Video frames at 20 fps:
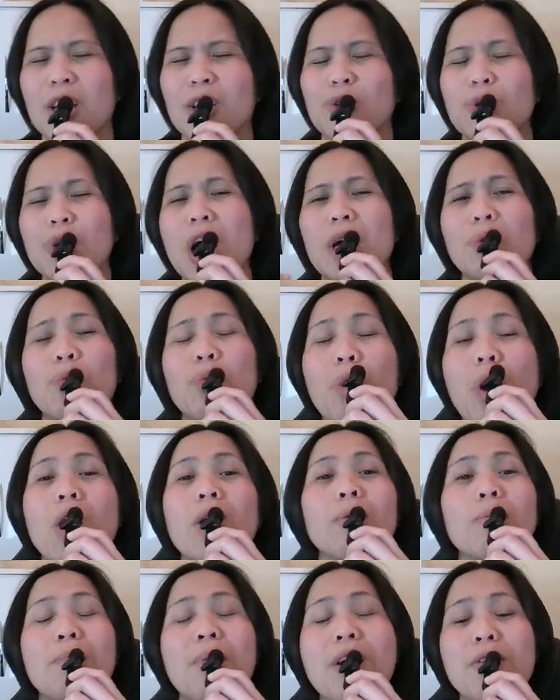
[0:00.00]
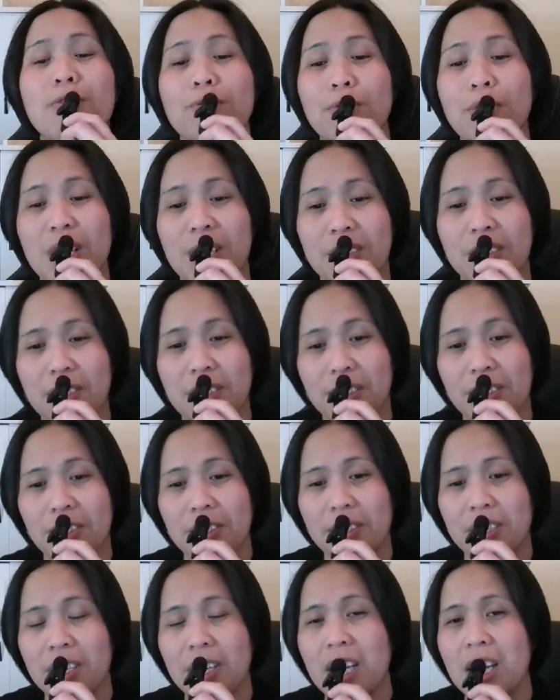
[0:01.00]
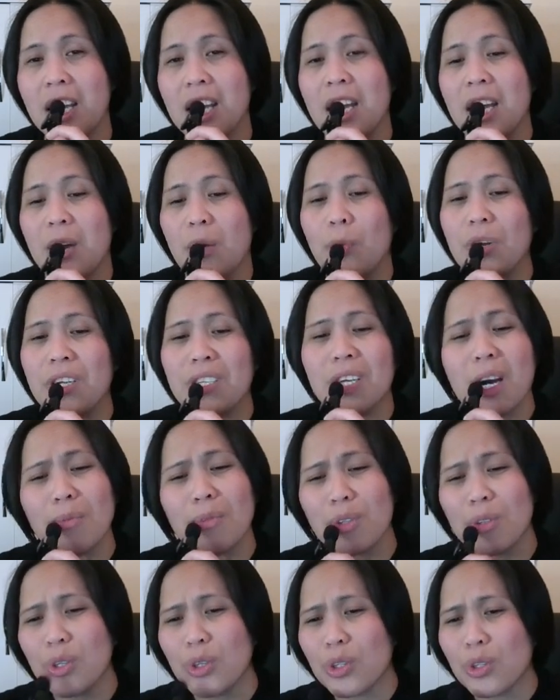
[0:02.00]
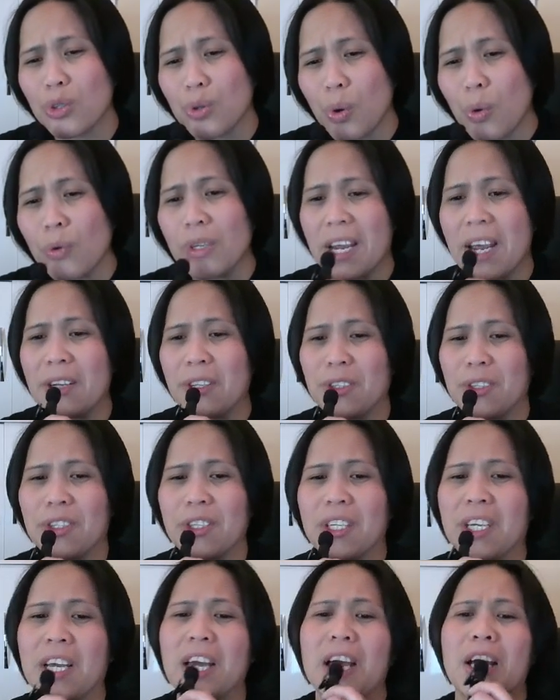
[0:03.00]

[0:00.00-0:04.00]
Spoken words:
Do not walk bare feet. When it comes to your toenails,